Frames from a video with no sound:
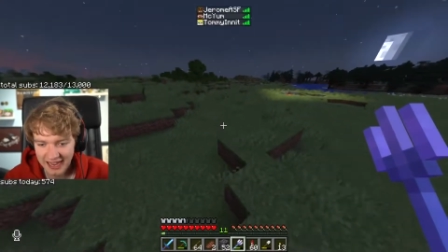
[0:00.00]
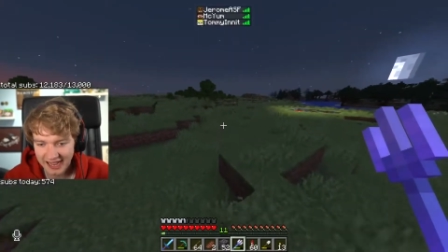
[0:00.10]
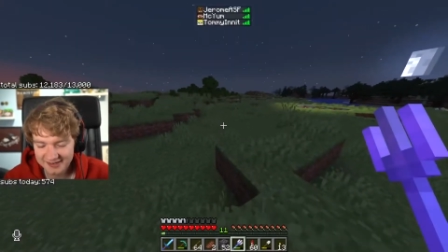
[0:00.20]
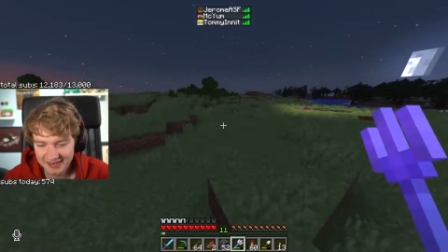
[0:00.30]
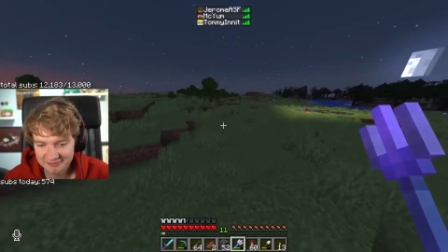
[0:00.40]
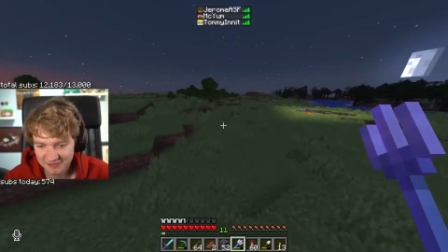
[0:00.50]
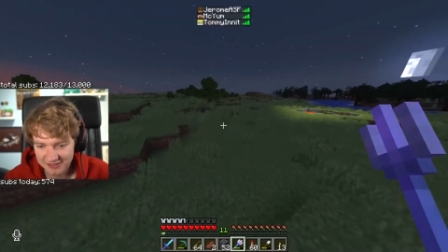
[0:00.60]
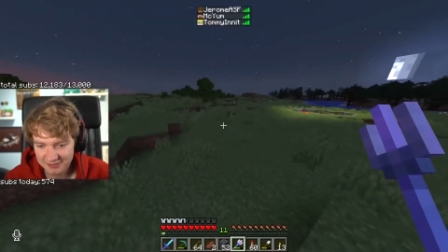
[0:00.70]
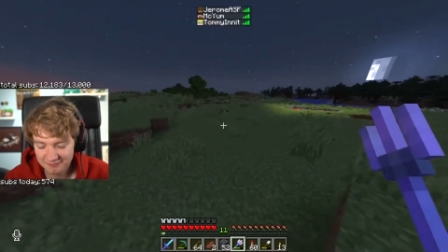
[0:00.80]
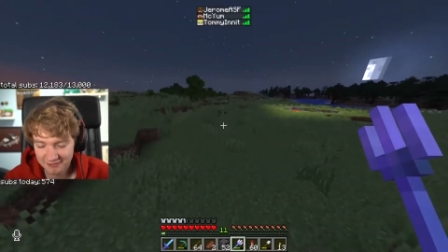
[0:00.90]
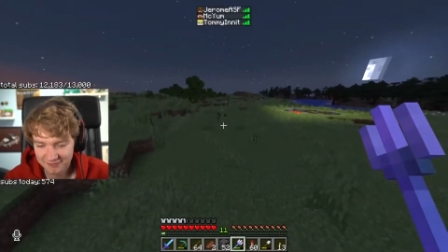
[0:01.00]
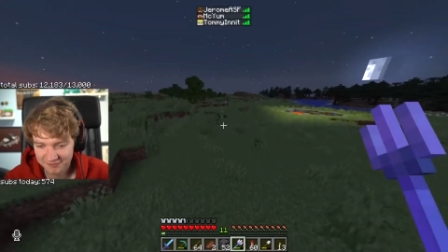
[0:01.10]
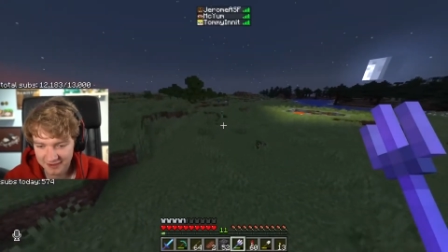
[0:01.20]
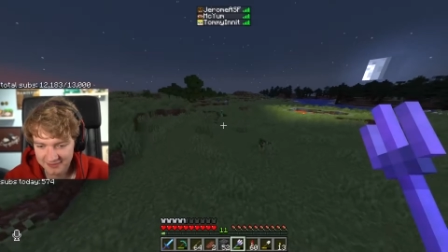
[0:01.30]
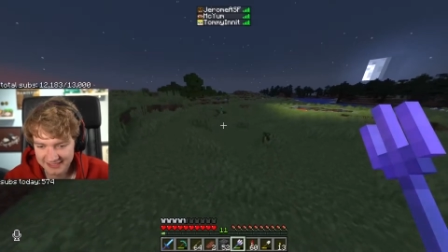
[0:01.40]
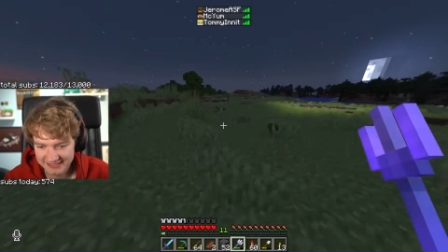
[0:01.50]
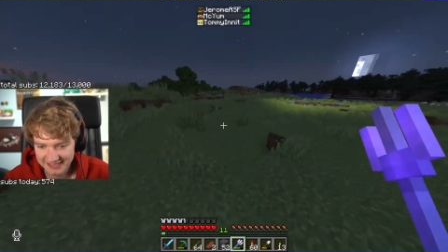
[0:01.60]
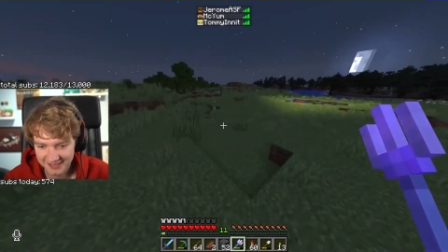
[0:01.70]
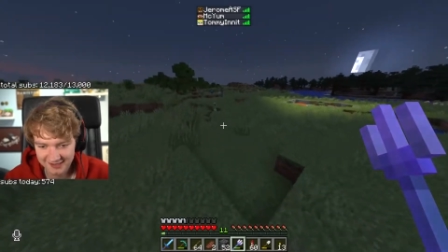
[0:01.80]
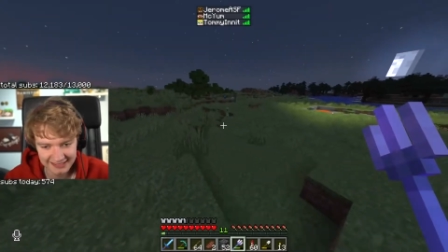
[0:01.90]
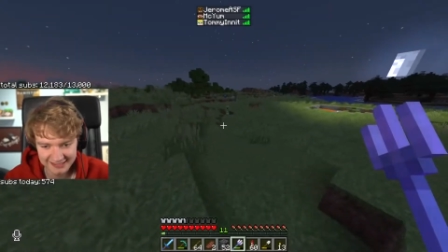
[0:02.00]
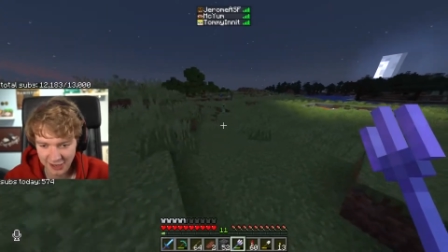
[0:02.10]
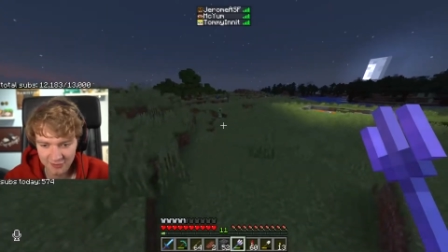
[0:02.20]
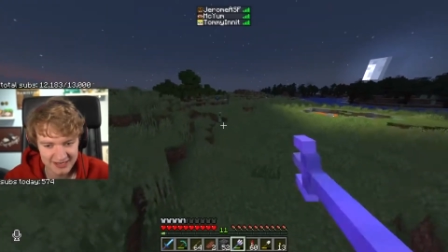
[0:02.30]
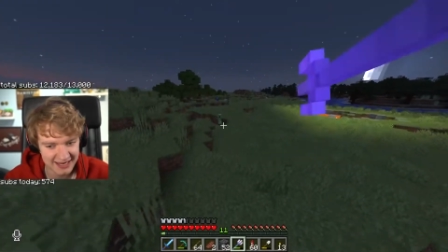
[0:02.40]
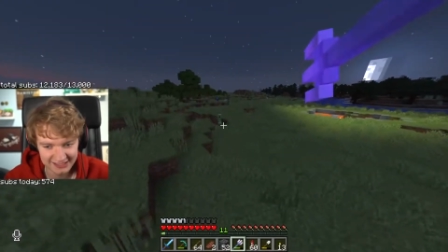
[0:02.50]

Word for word: And I invite them round for family dinner, and they go in,